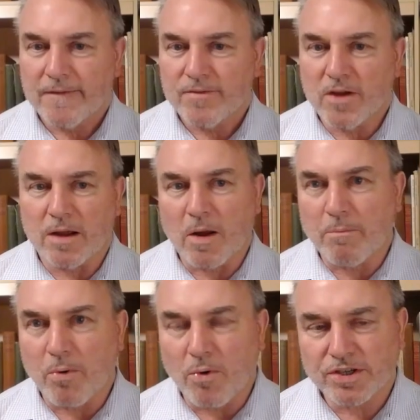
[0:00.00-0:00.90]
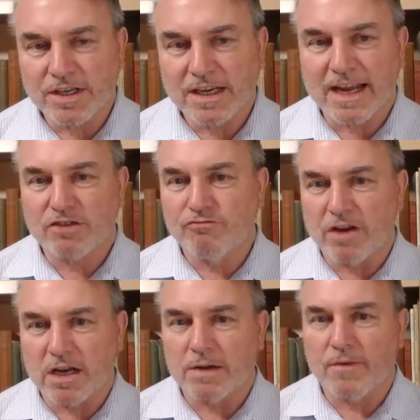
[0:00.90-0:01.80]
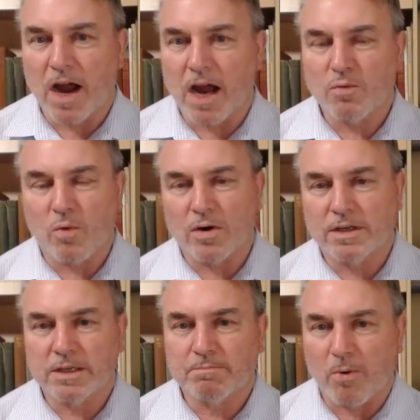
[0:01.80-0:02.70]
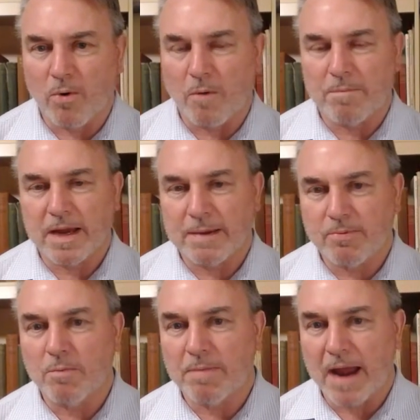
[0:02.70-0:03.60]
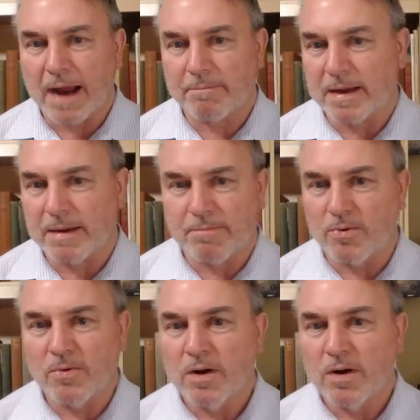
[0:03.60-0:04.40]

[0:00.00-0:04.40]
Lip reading: That abortion gets rid of unwanted poor people, black people,